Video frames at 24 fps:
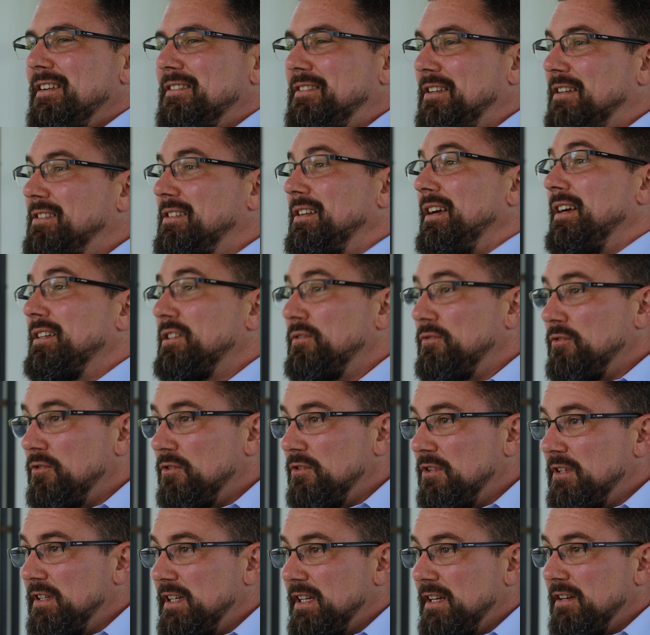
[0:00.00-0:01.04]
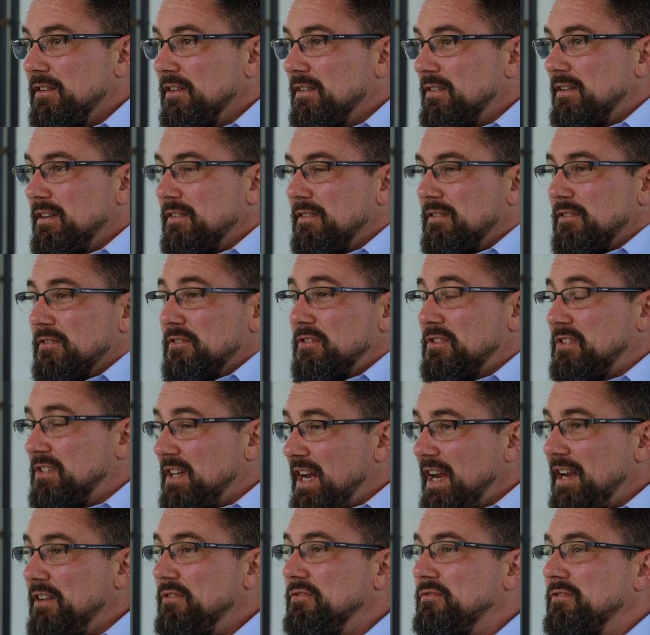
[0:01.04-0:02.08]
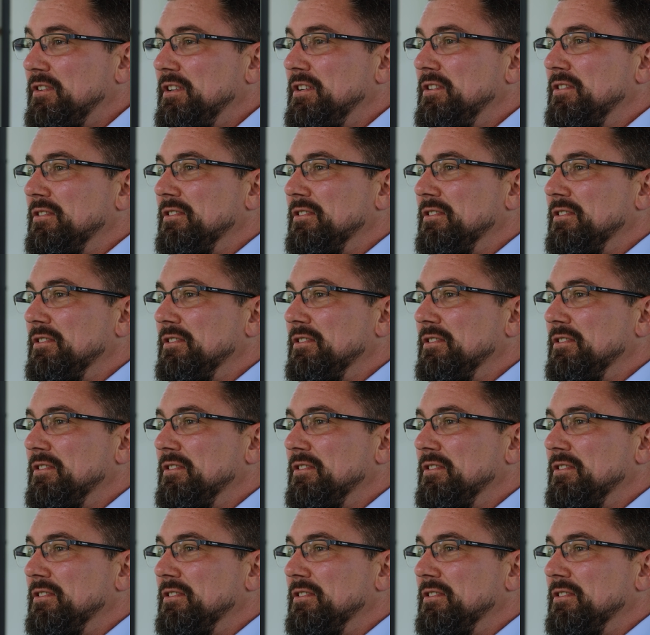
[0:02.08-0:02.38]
successful, and that you're safe and